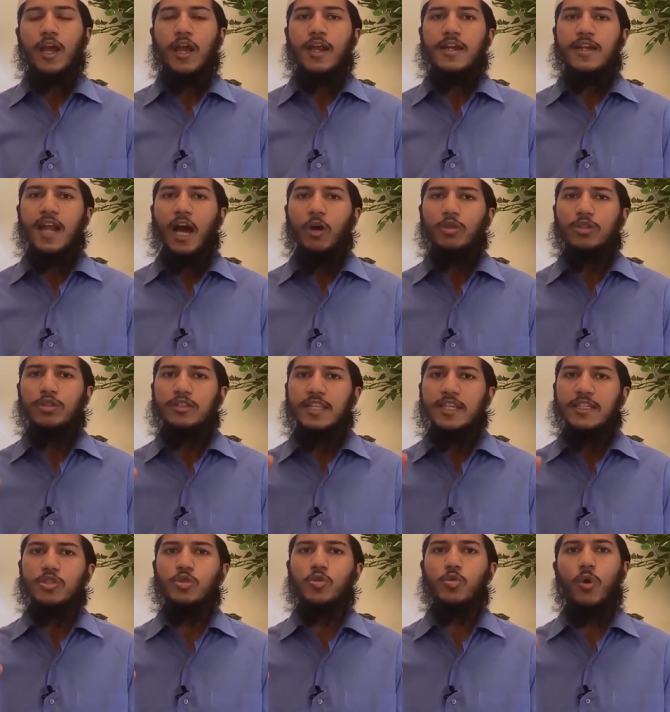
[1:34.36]
Now,
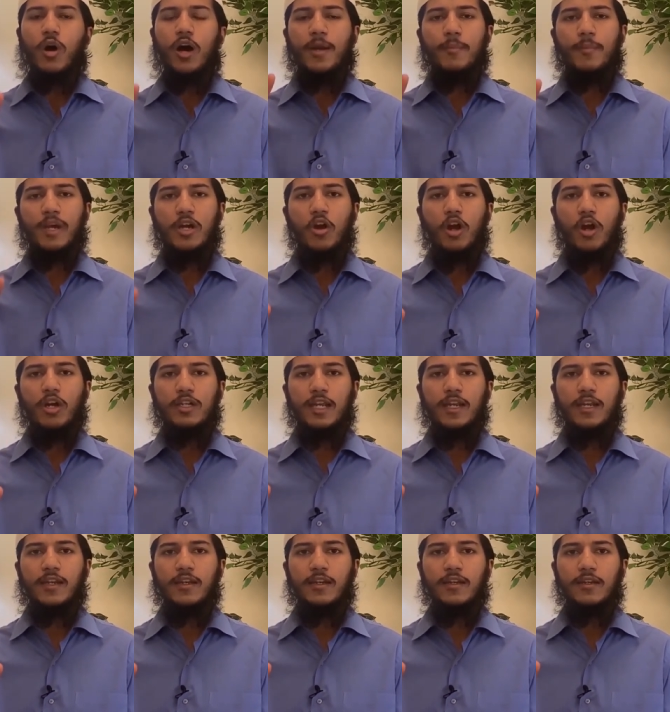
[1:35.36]
this word
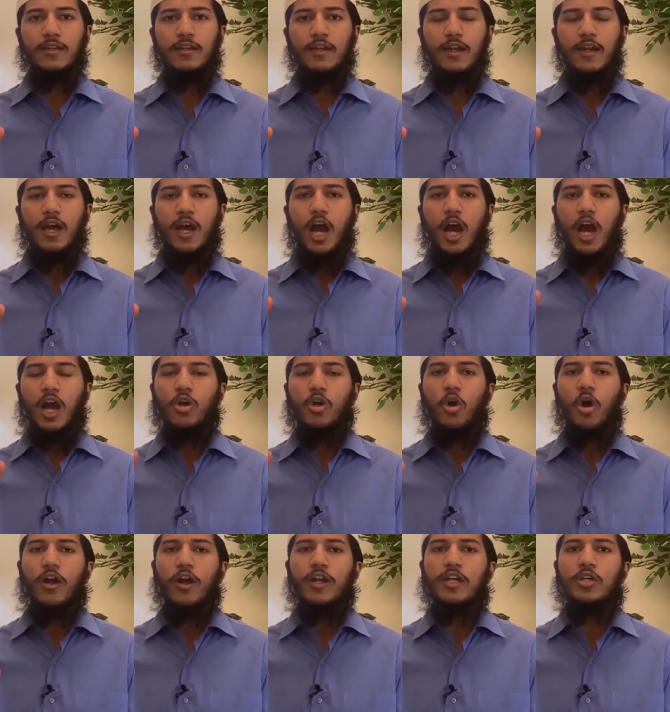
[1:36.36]
"begotten,"
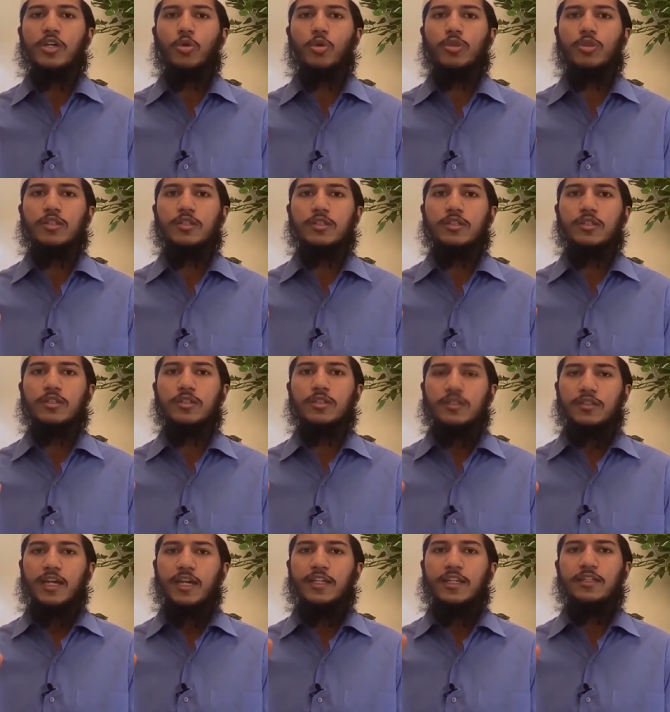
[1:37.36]
according to
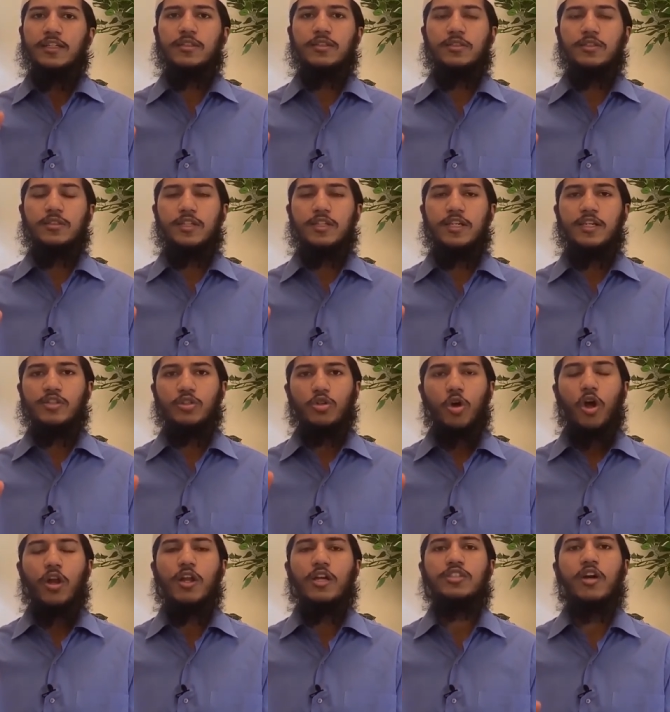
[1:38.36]
32
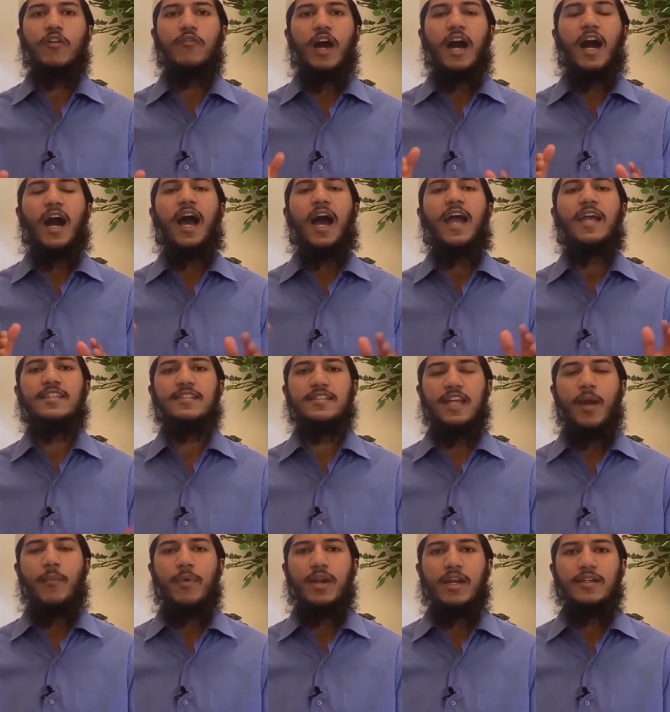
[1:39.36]
scholars of the
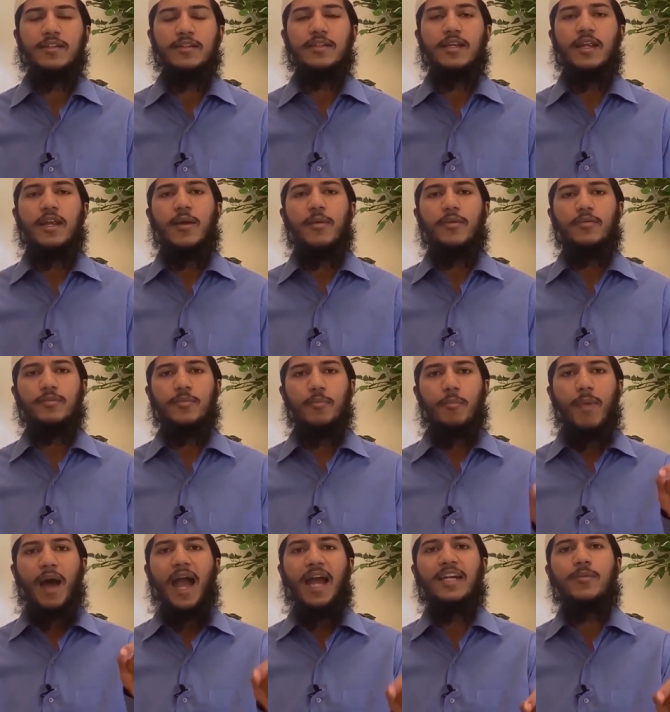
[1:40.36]
highest eminence,
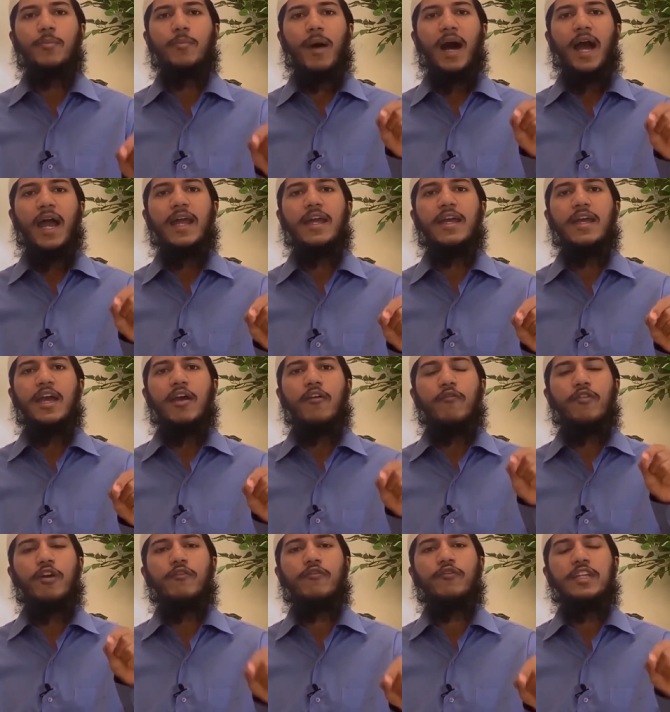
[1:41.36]
backed by
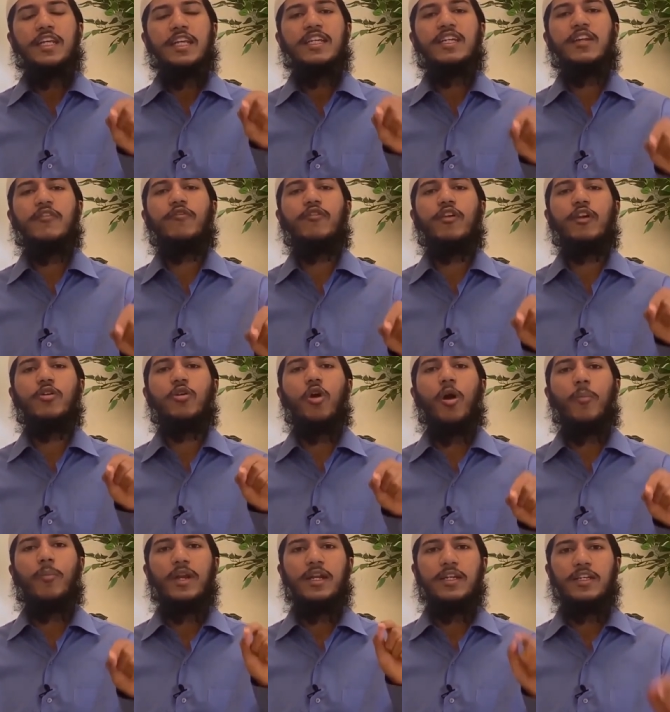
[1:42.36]
50 different
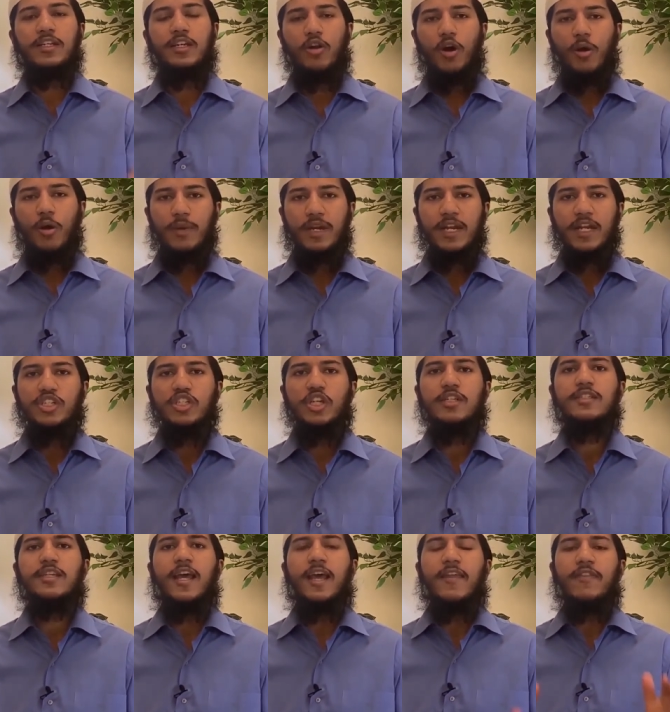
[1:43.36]
cooperating
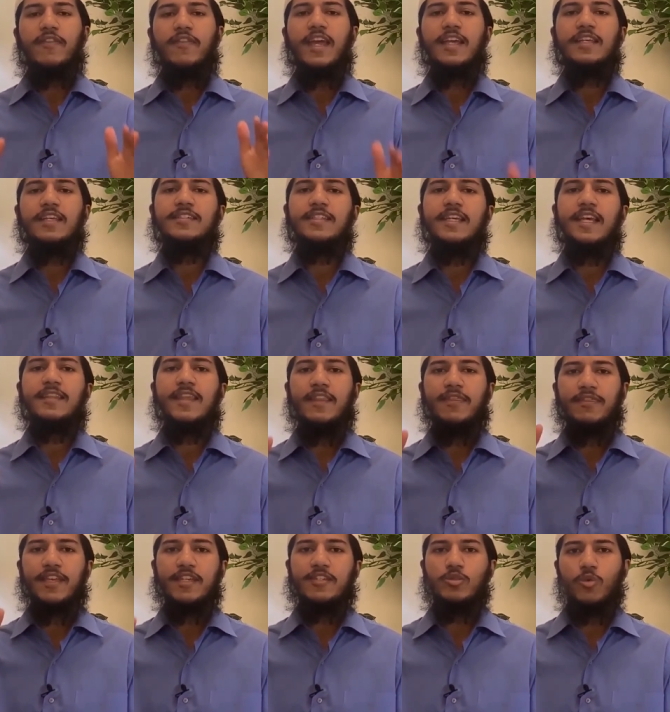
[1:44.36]
denominations, they say
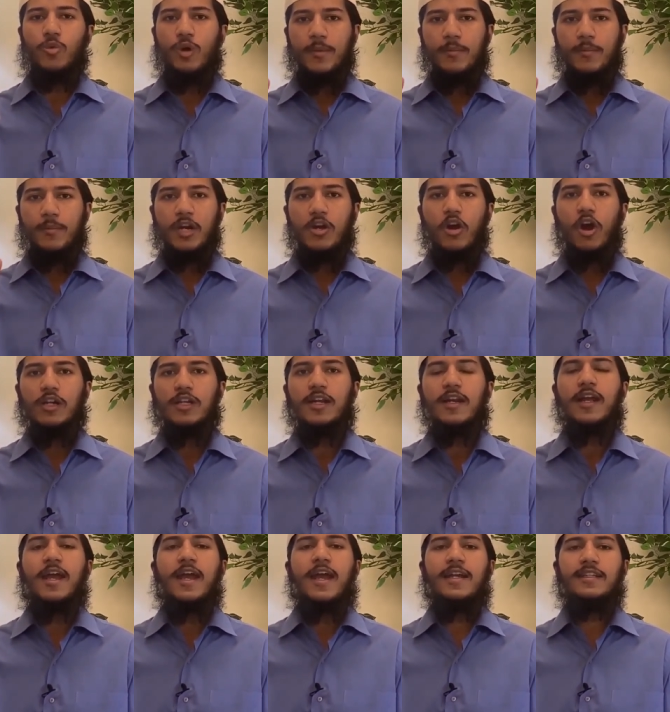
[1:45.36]
that this word
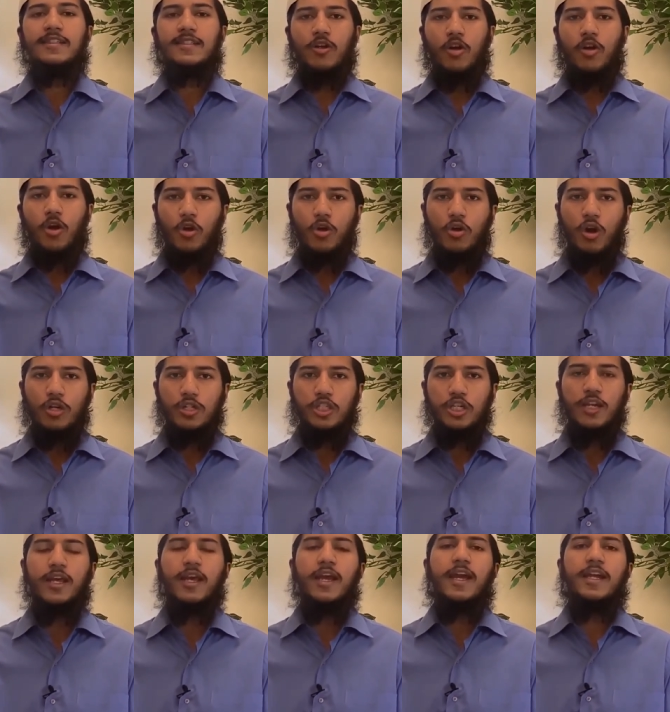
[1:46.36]
begotten, it is a
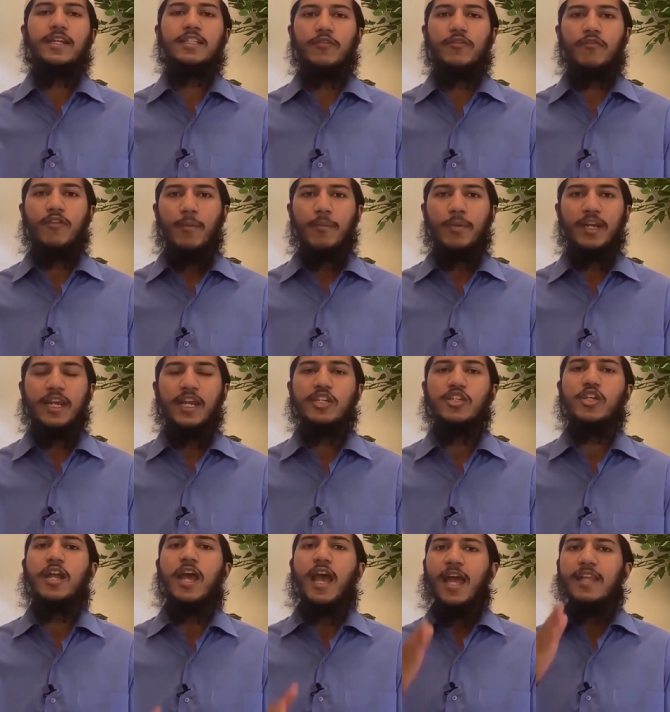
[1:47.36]
concoction, it is a
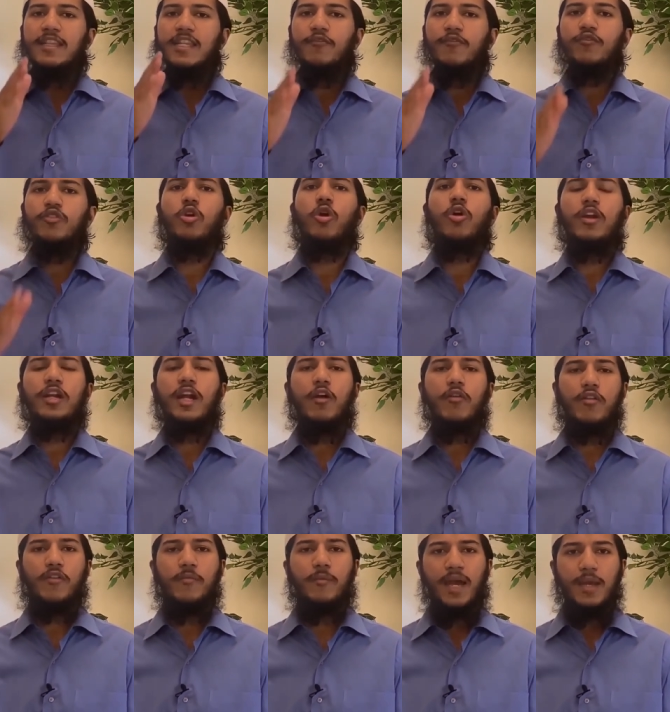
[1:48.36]
fabrication, and they have thrown it
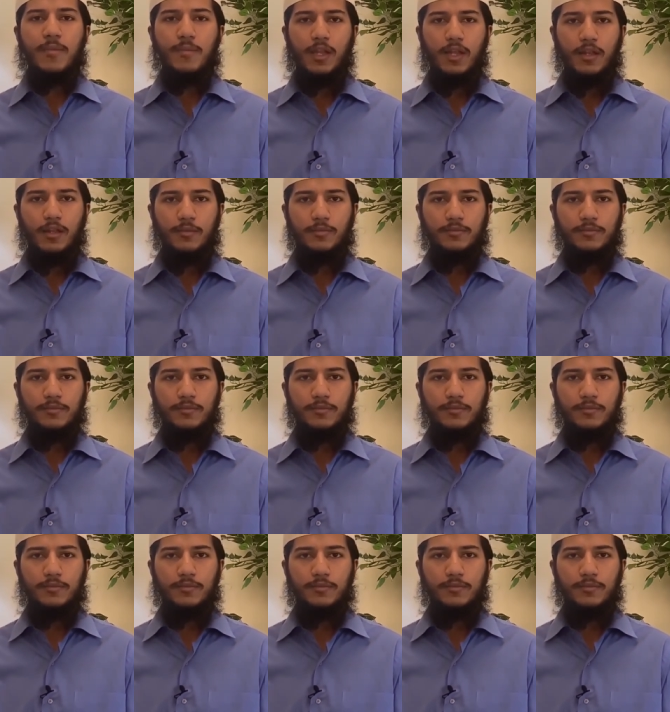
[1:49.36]
out of the Bible.